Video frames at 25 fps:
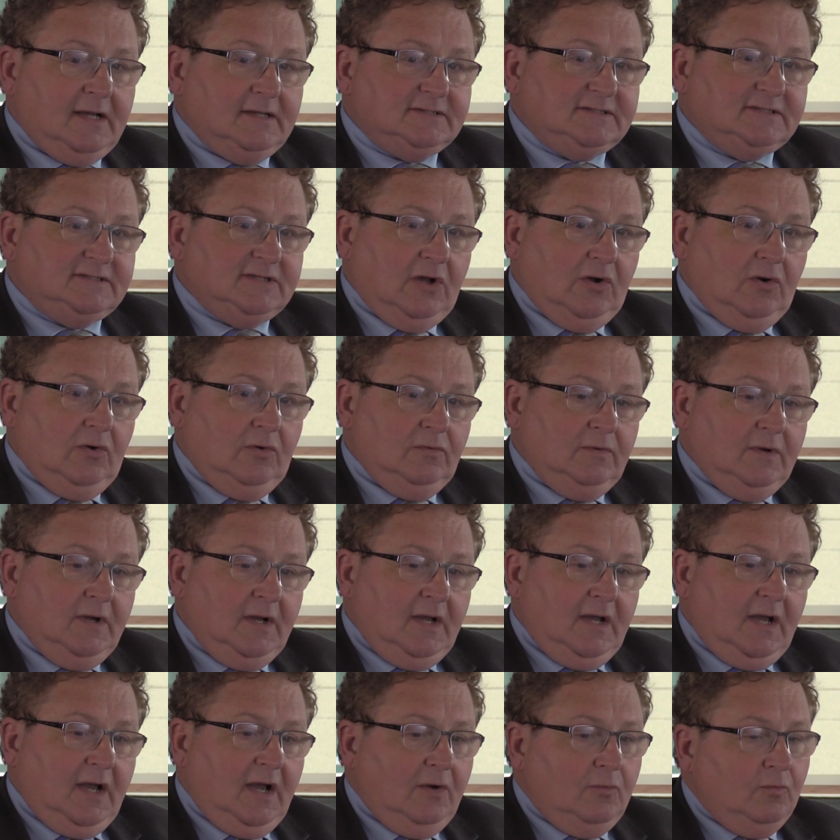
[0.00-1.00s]
So
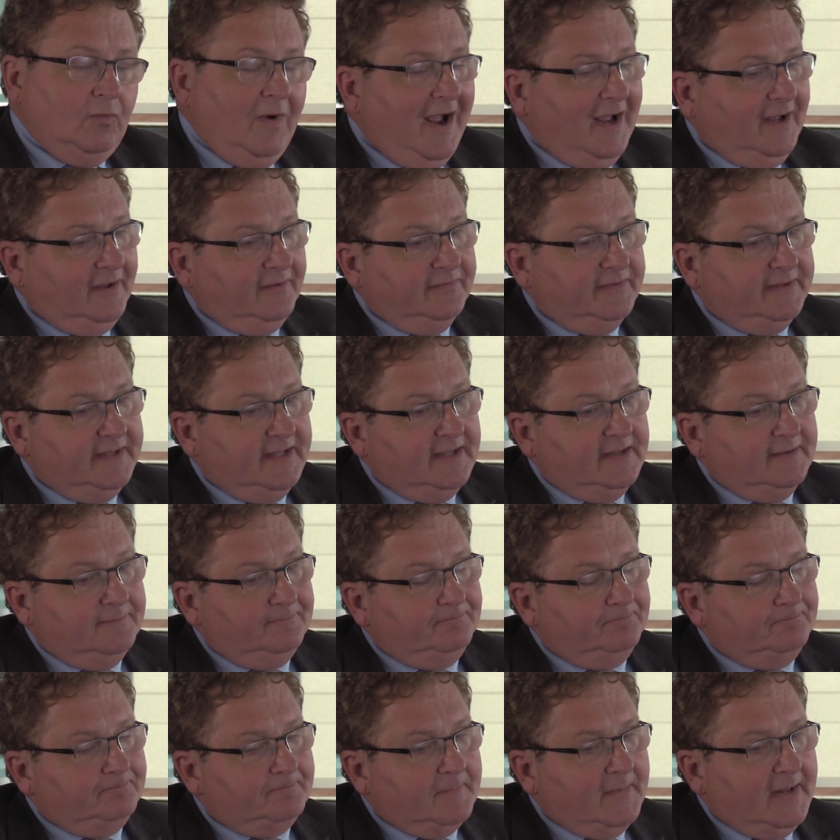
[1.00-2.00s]
while the
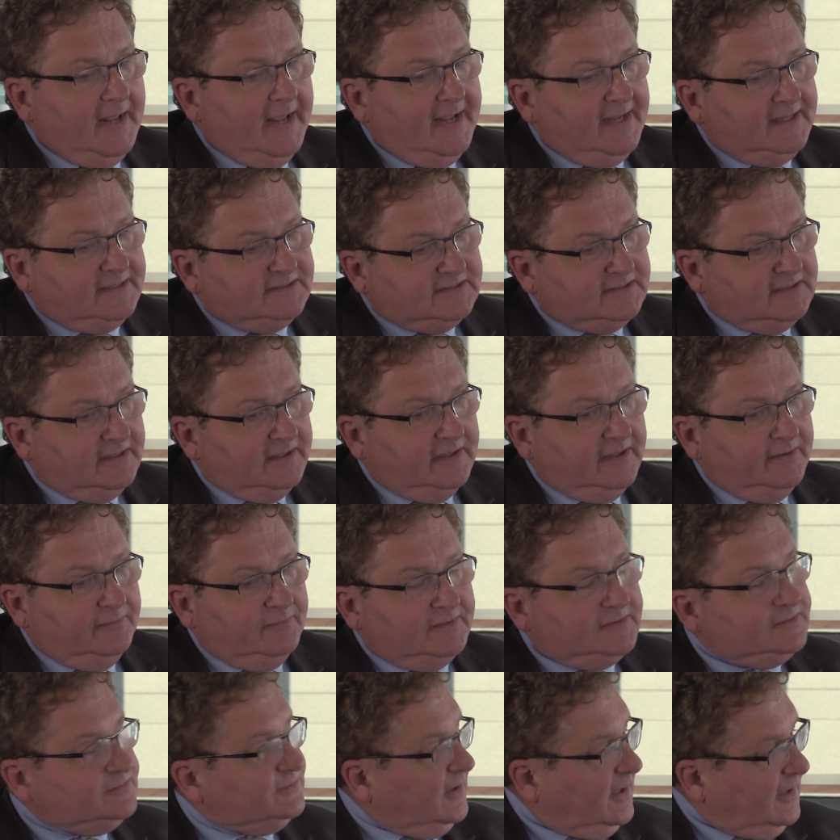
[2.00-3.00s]
ancillary
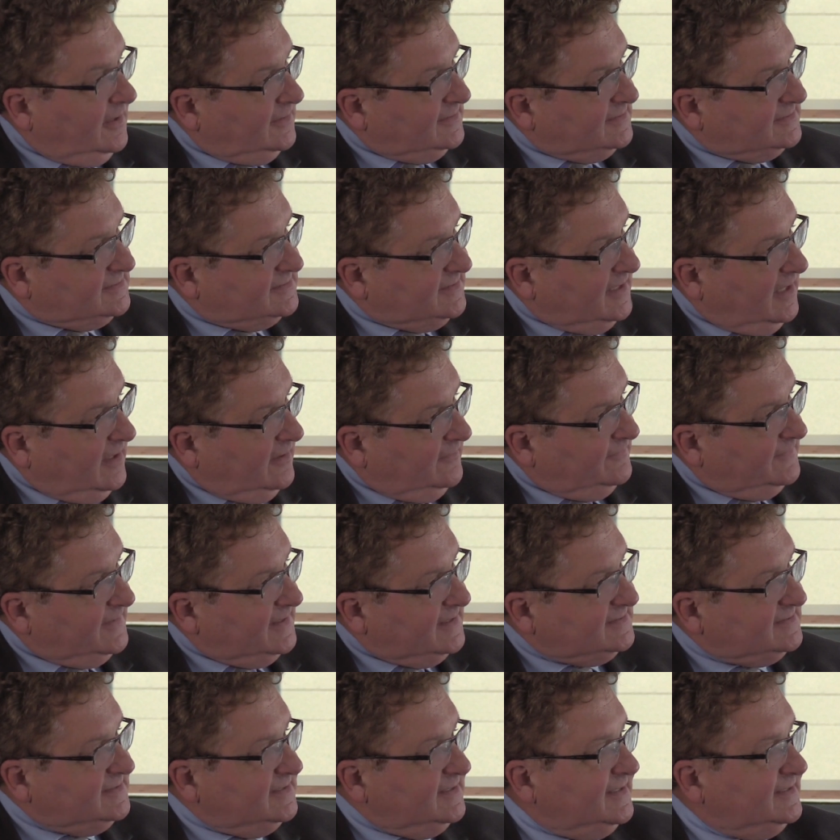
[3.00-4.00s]
withdrawal itself
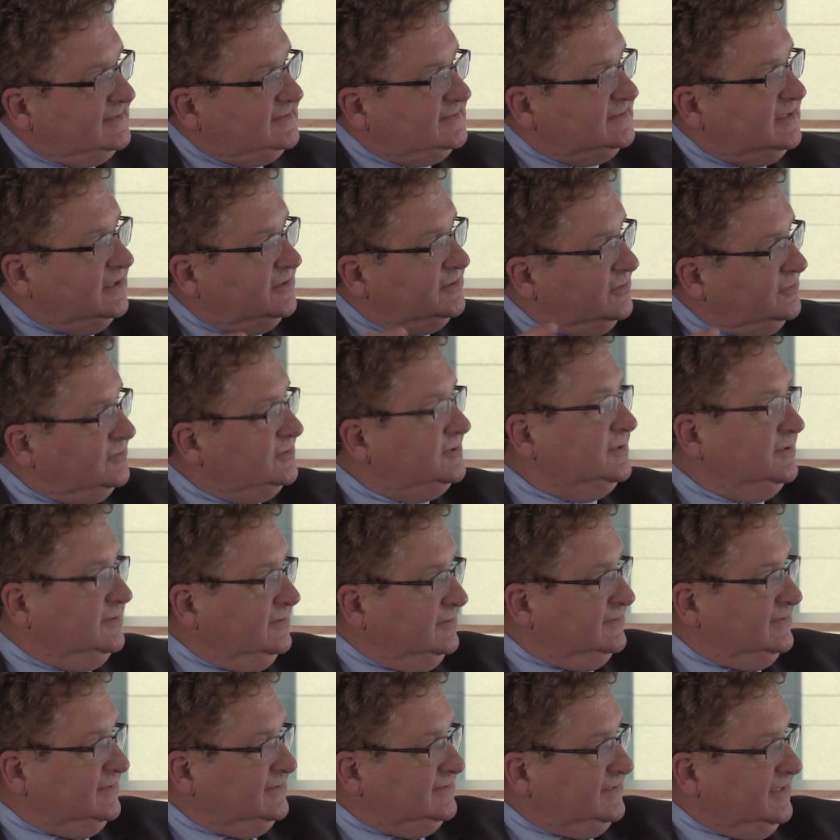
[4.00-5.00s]
is an
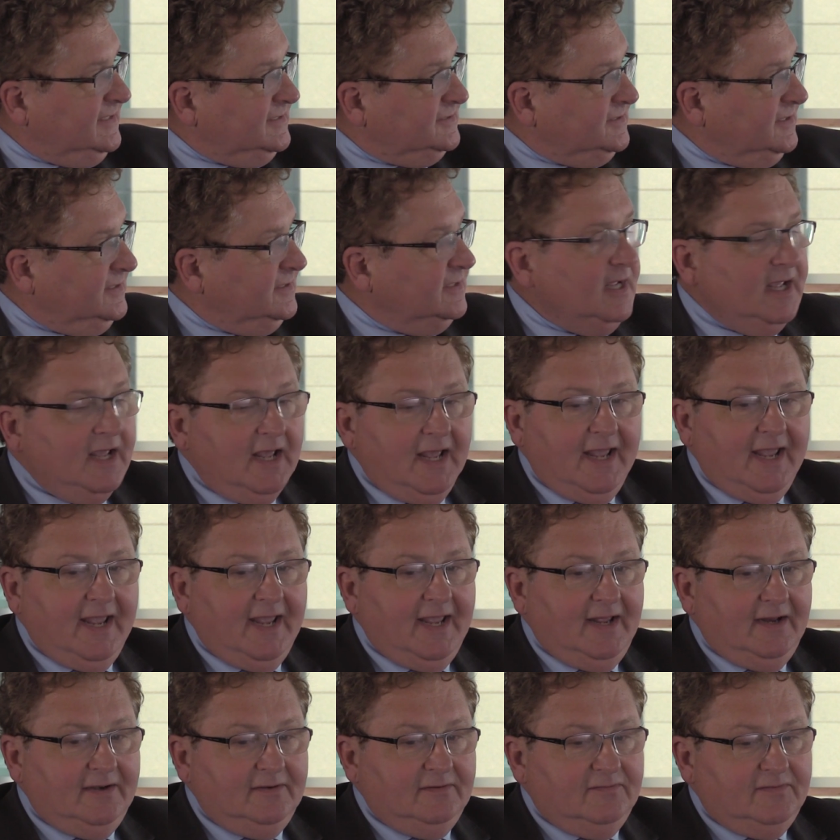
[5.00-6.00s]
institutional decision,
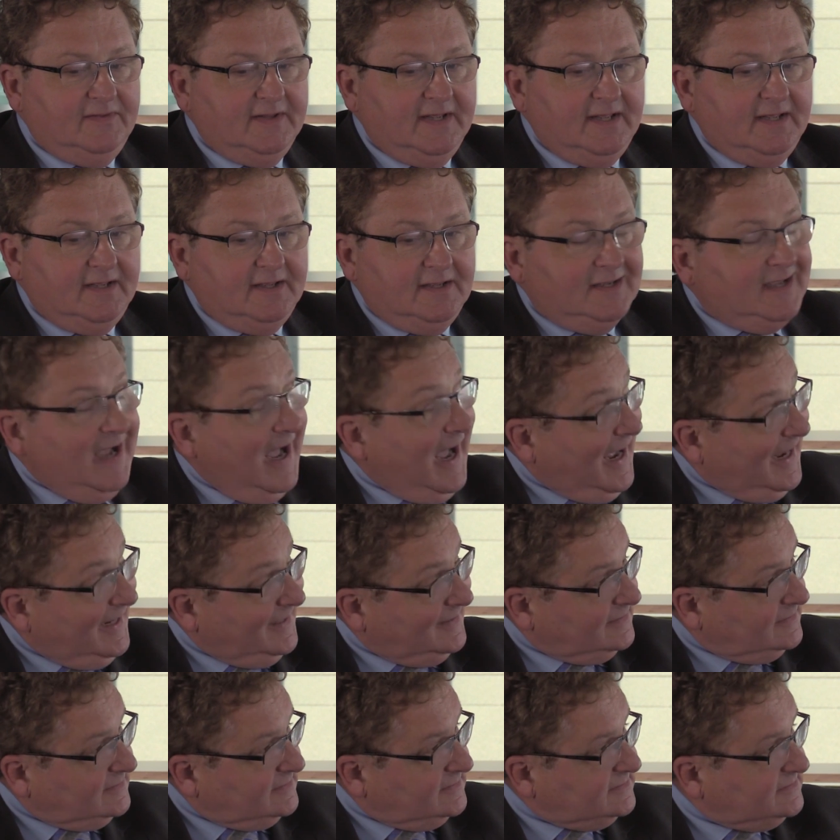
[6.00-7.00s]
and the
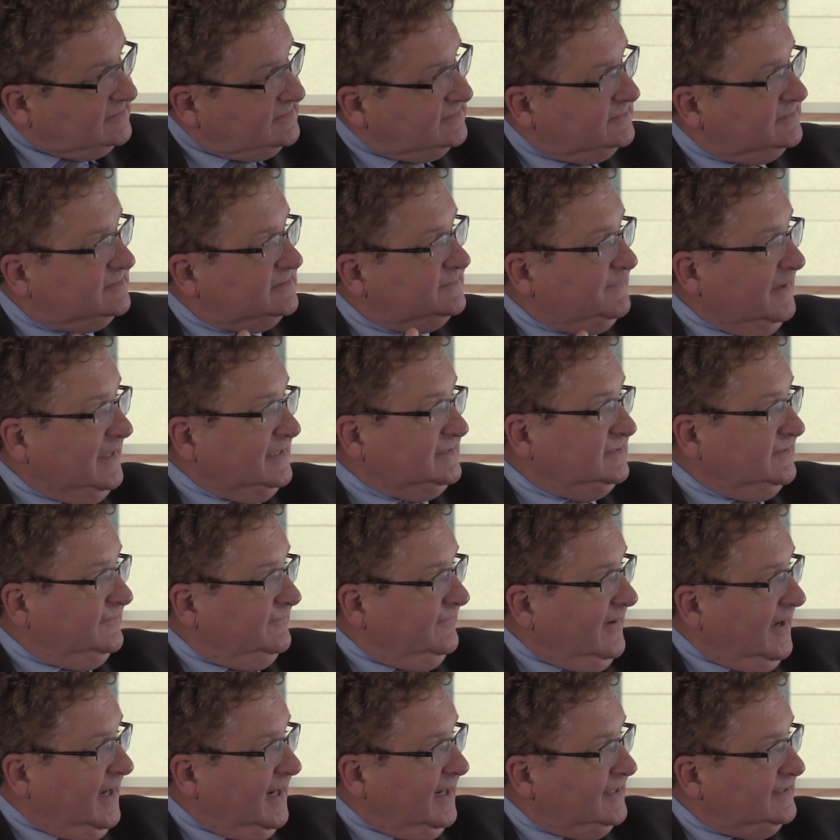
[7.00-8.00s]
guidance
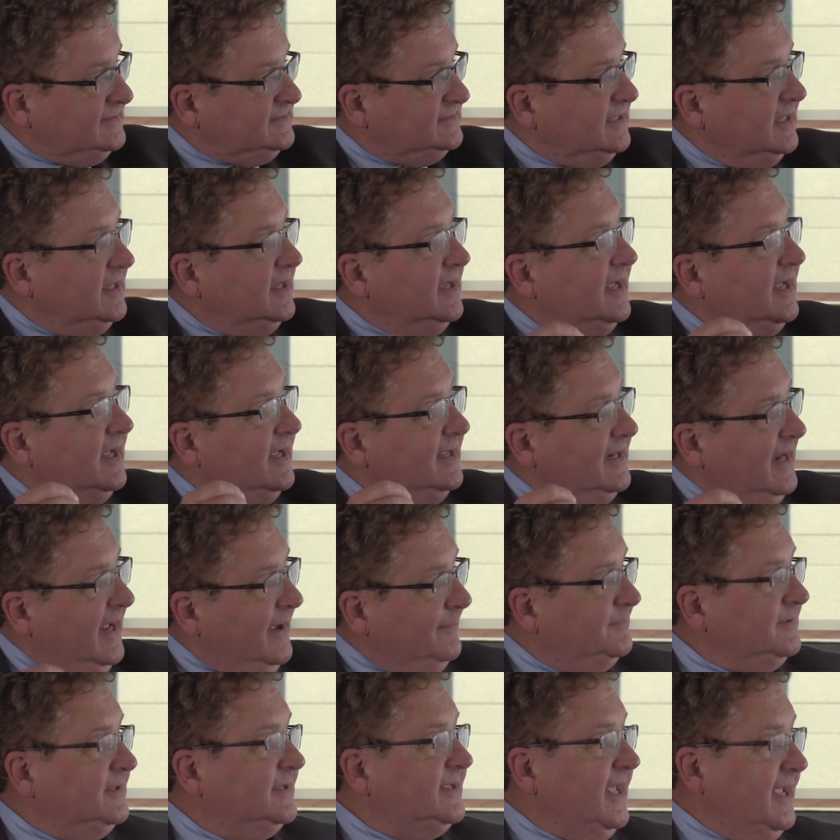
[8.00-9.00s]
specifies an
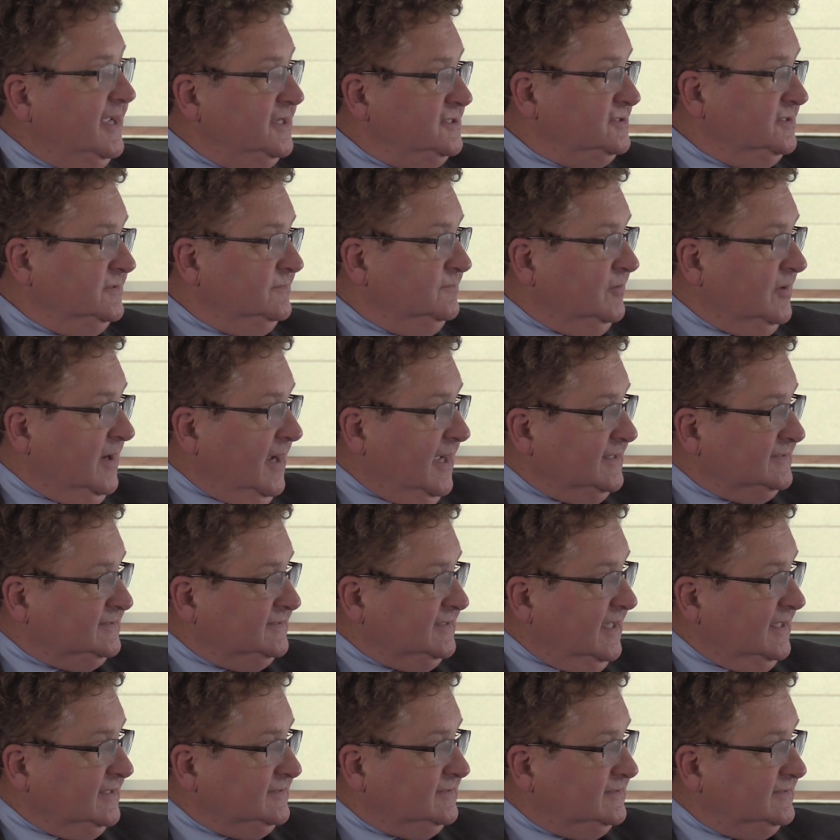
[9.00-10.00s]
application
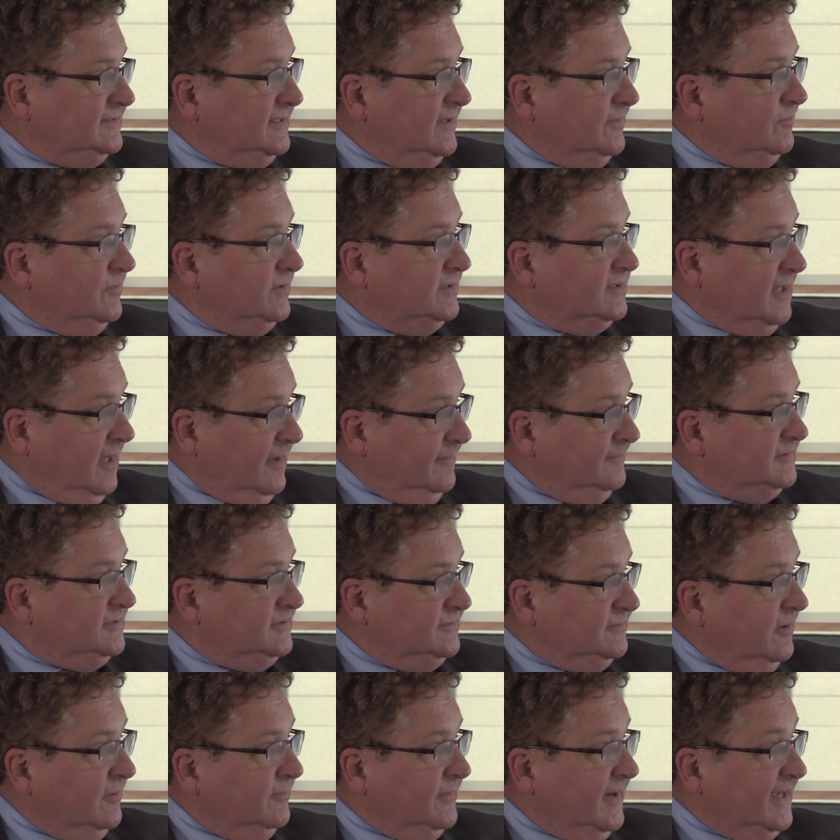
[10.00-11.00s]
process that would come
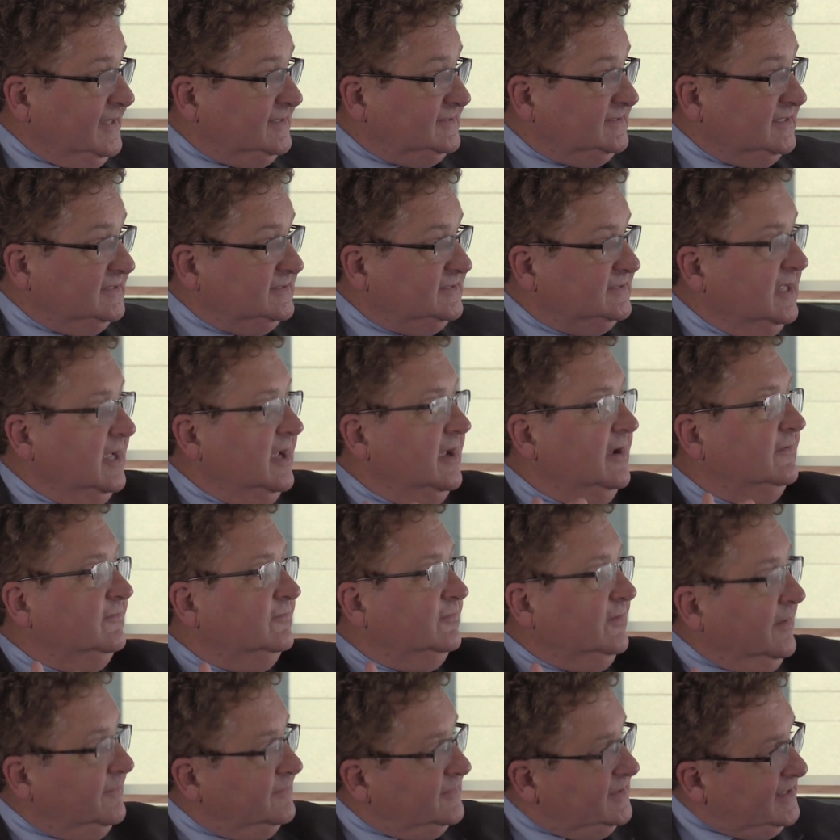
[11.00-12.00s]
to OASIS
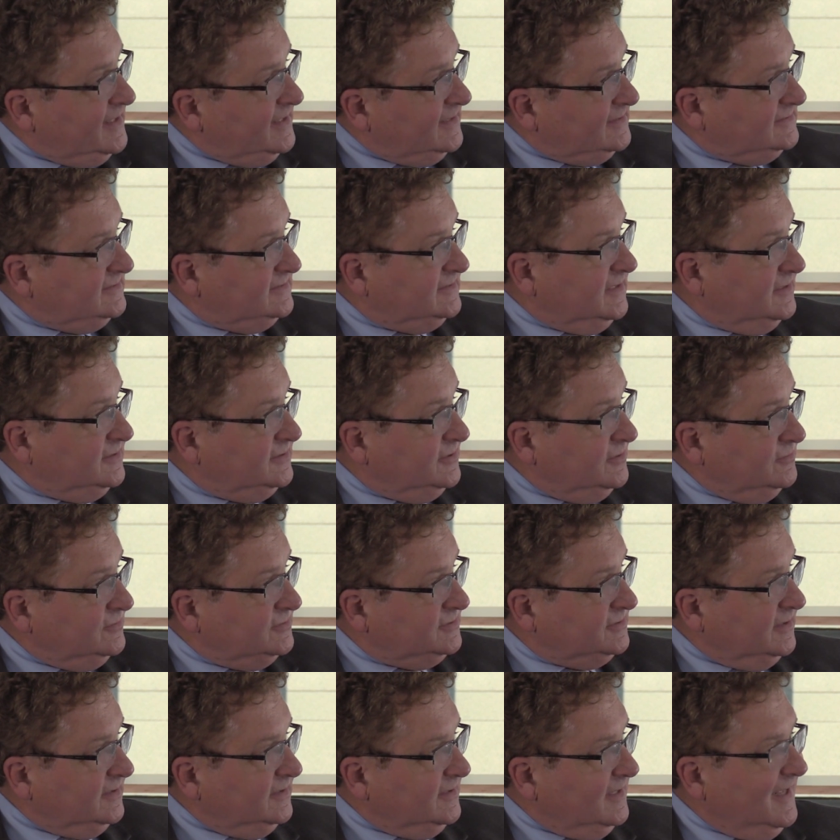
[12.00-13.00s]
from the
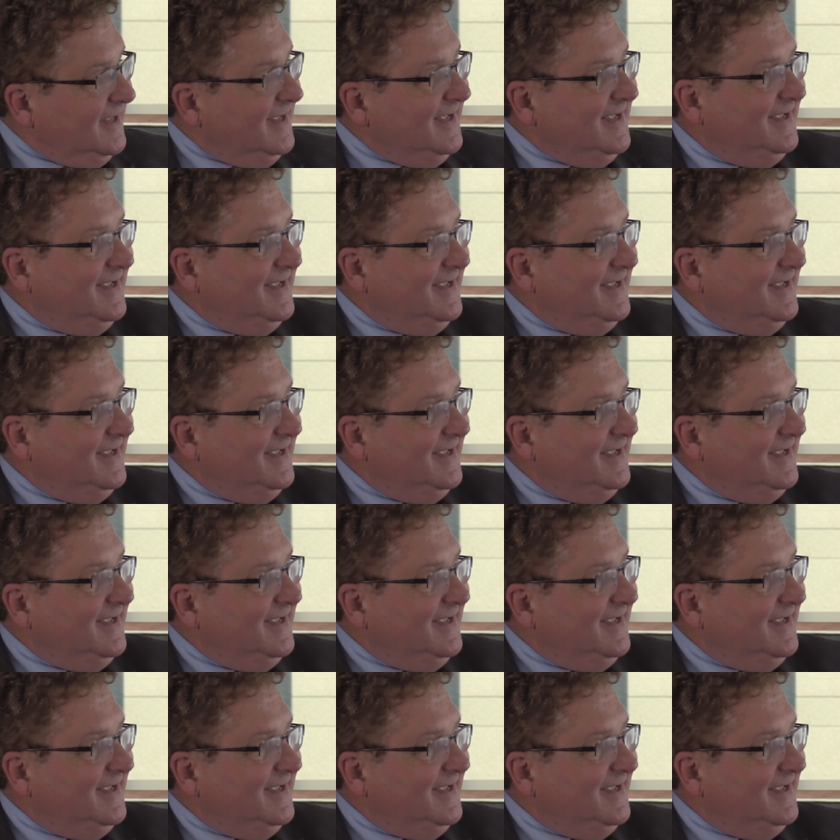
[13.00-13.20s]
institution,